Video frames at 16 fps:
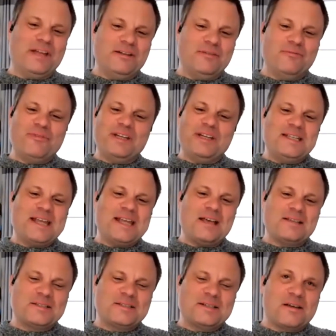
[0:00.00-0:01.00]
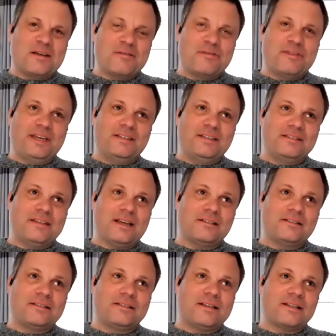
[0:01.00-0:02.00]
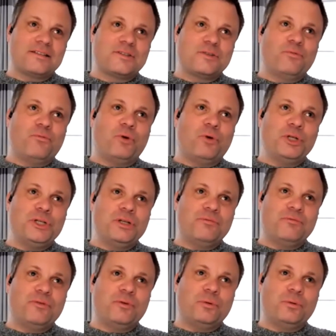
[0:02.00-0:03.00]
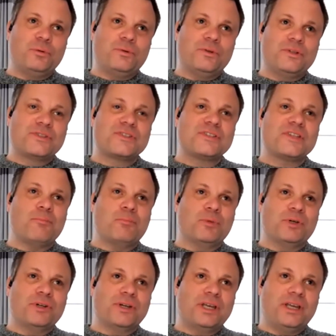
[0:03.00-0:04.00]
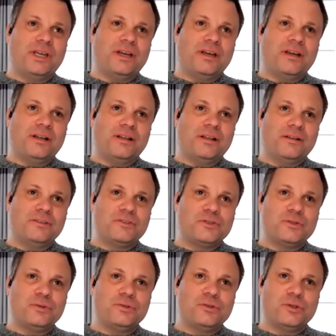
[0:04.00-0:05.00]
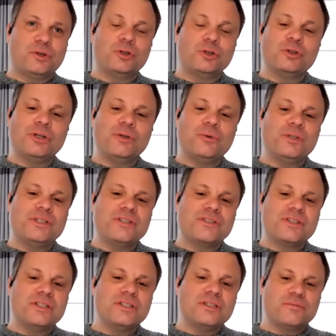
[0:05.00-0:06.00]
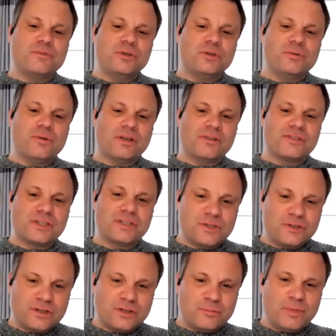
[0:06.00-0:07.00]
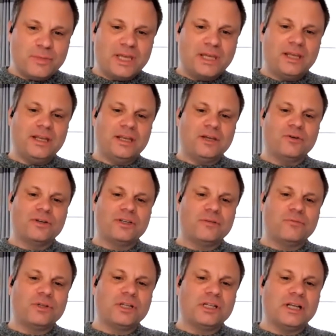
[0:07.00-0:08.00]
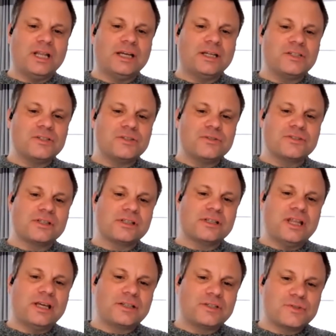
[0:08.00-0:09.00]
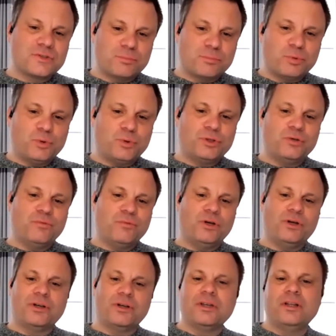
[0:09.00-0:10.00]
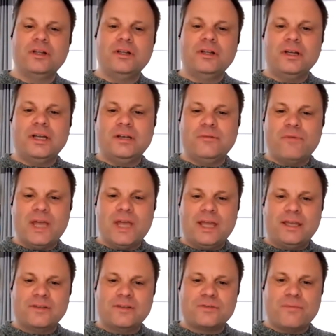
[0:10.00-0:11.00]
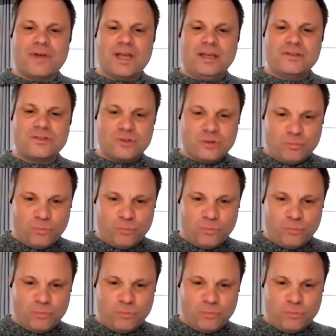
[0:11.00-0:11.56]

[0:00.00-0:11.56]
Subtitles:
Fantastic. I think that's a wonderful summary to conclude this interview. I said to you at the beginning already, what I'd like to do is I'd like to support your work in various ways. So